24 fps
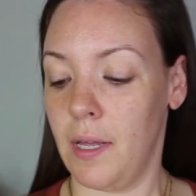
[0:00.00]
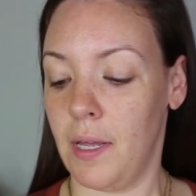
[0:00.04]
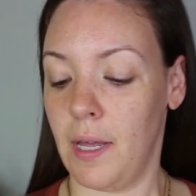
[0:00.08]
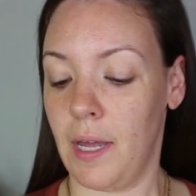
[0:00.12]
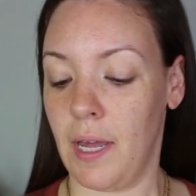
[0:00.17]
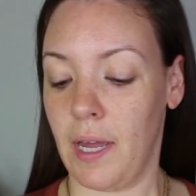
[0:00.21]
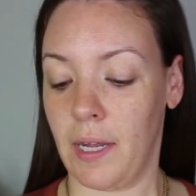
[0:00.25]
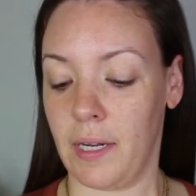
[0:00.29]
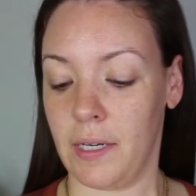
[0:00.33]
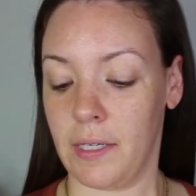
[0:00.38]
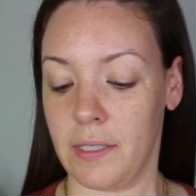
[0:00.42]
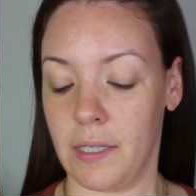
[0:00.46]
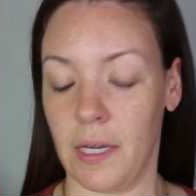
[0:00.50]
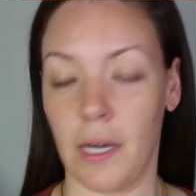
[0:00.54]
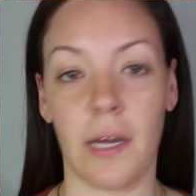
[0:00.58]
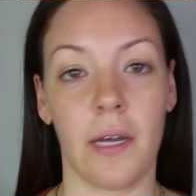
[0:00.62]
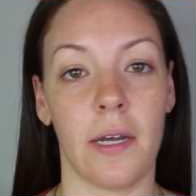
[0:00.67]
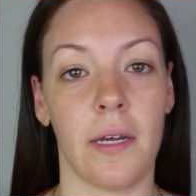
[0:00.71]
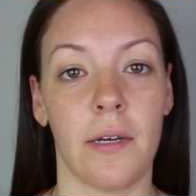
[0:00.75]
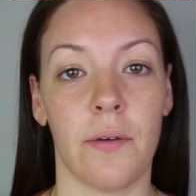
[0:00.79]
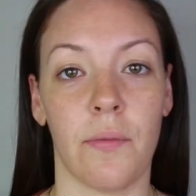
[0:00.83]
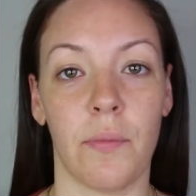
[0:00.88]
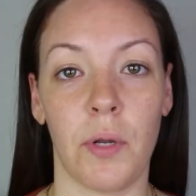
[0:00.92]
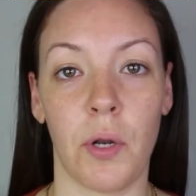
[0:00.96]
and
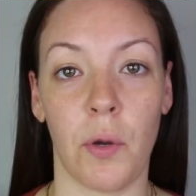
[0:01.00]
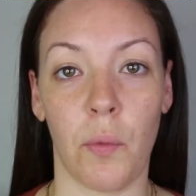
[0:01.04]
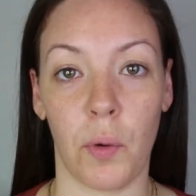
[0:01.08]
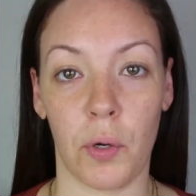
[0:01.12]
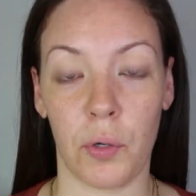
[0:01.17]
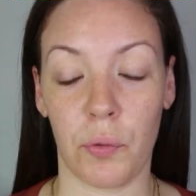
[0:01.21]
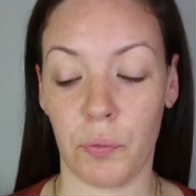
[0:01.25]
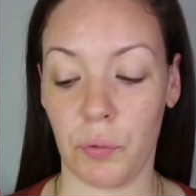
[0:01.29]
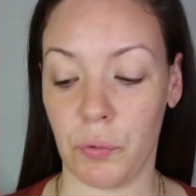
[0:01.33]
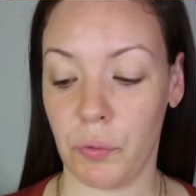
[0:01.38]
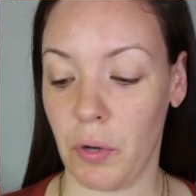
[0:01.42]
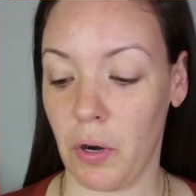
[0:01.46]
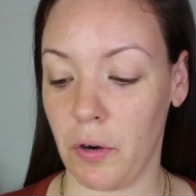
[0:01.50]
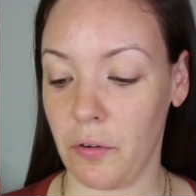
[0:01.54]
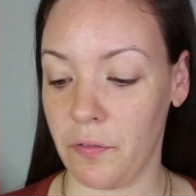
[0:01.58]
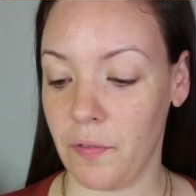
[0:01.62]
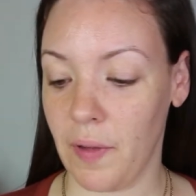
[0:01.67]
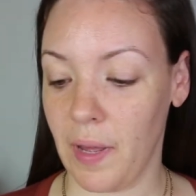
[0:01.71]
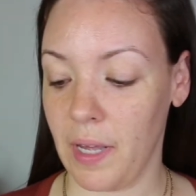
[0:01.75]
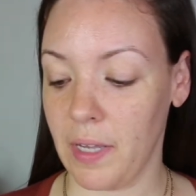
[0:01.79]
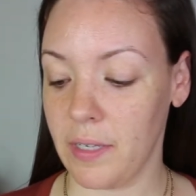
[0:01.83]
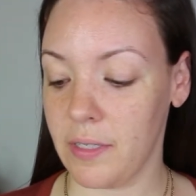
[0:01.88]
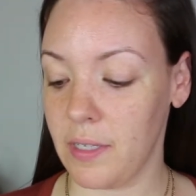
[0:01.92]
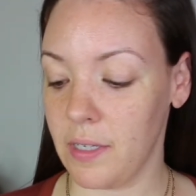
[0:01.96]
we don't wanna ruin our
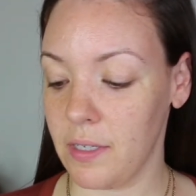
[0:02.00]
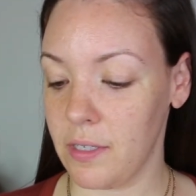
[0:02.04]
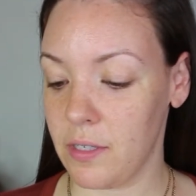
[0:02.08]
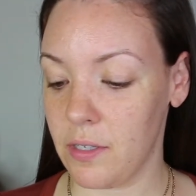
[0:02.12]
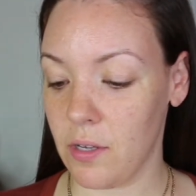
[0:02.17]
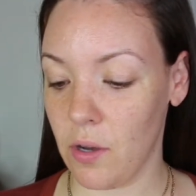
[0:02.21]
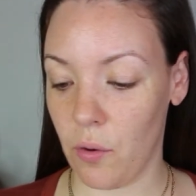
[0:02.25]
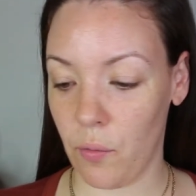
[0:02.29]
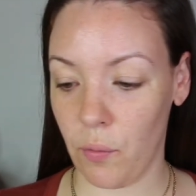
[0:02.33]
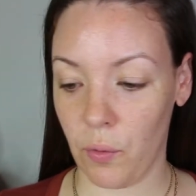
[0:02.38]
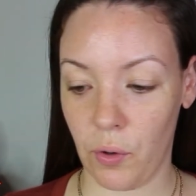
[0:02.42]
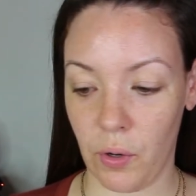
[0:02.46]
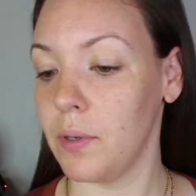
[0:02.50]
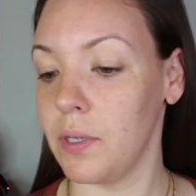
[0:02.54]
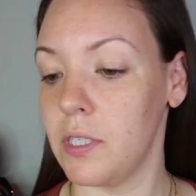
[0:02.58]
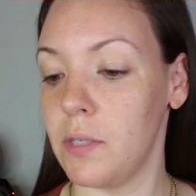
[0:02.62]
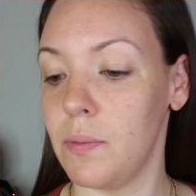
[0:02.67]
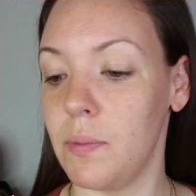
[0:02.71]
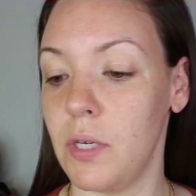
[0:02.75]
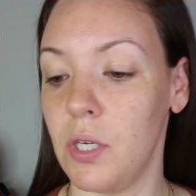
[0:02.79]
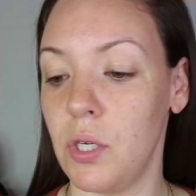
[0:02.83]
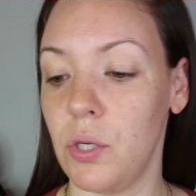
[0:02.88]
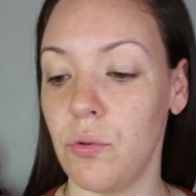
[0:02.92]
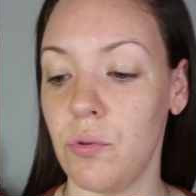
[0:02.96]
face. So we're going
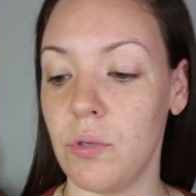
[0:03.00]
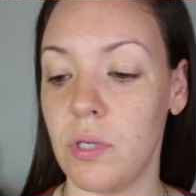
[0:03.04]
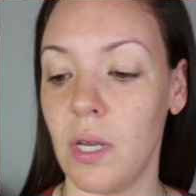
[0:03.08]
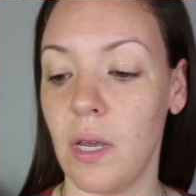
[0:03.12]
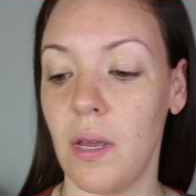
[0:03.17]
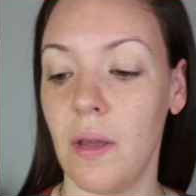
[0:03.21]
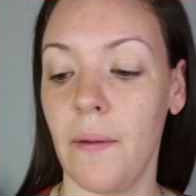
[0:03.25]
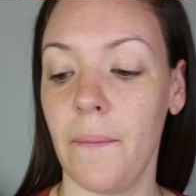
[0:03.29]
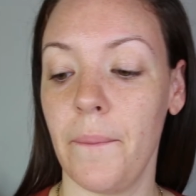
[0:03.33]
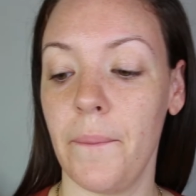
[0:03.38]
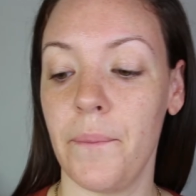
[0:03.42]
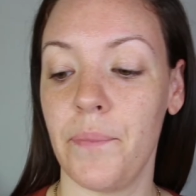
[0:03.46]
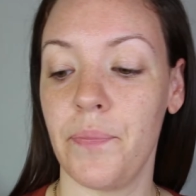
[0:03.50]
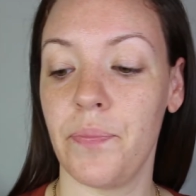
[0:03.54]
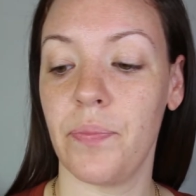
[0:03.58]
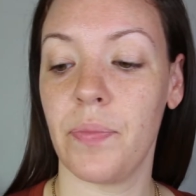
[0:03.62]
to be using